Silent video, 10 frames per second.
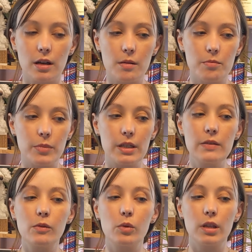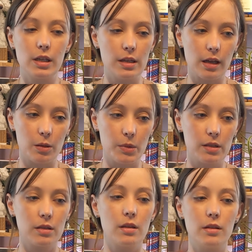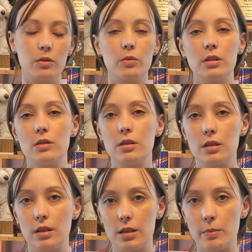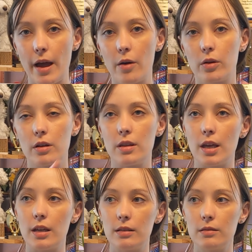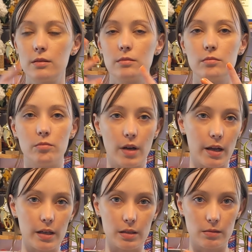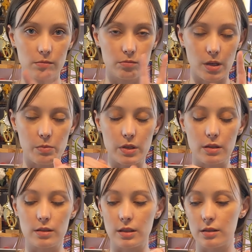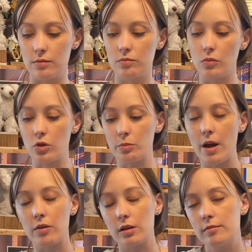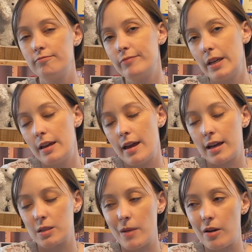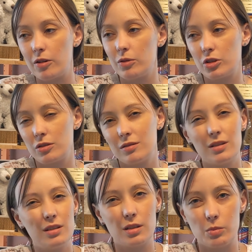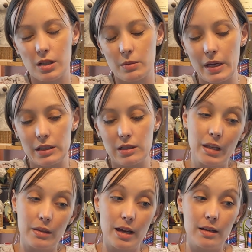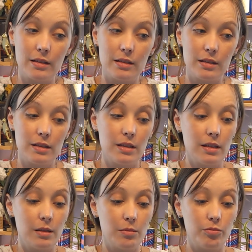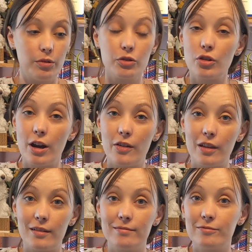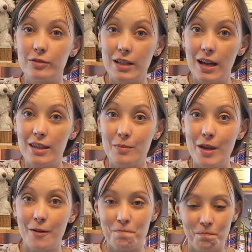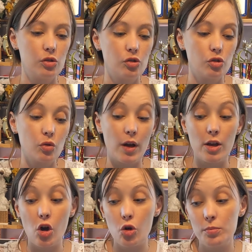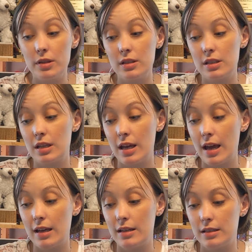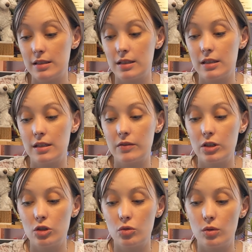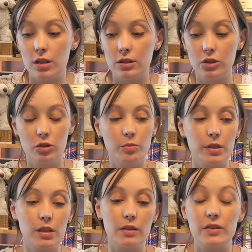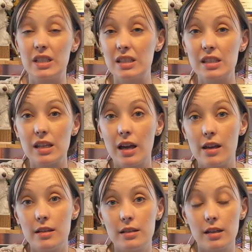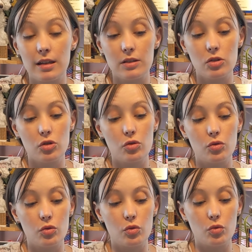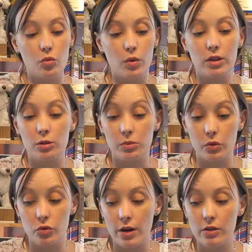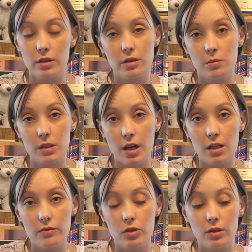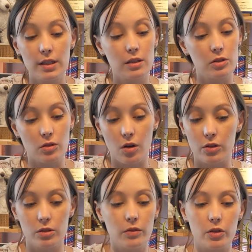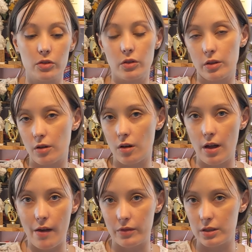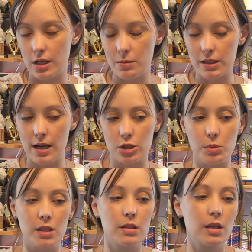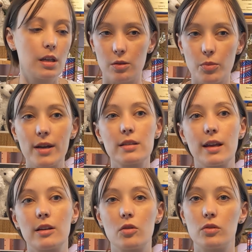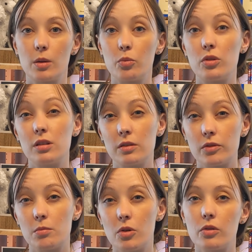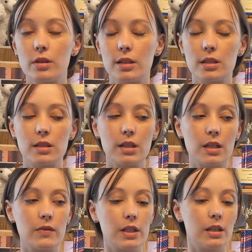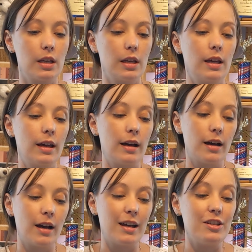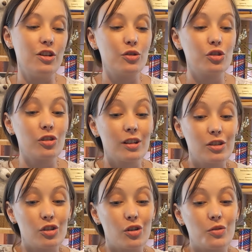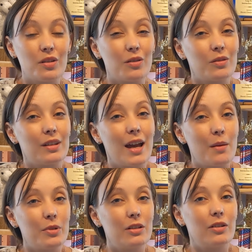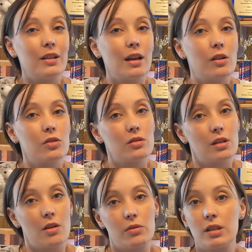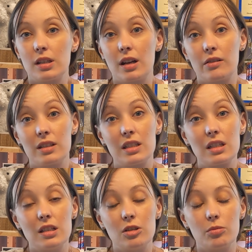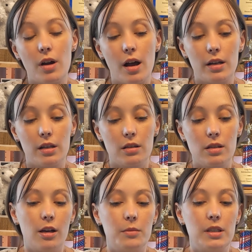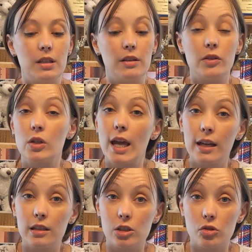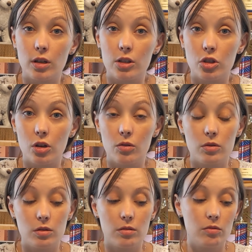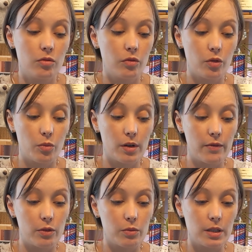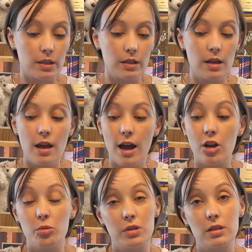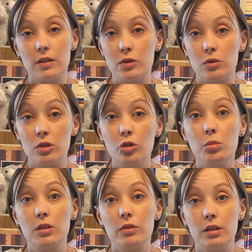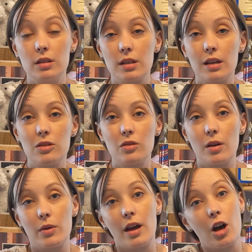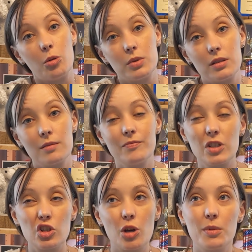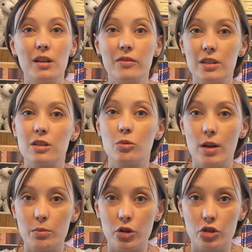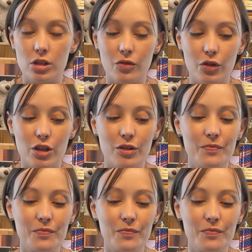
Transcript: But even with the heat element, this one uses less power than my big 6 horsepower X-Power, which is expected. That is the blow dryer that we got in the mail. So I hope this has given you a little bit of an insight as to what their blow dryer systems kind of look like, because they're all universal, they all have the same attachments. Price tag goes up with a different motor that's inside of it. I know trade shows aren't really happening right now, so you can't really get out and see new products. And then if you can't get to trade shows for whatever reason, I hope this gives you a little bit of an insight, so that way it helps determine if it's the right purchase for you.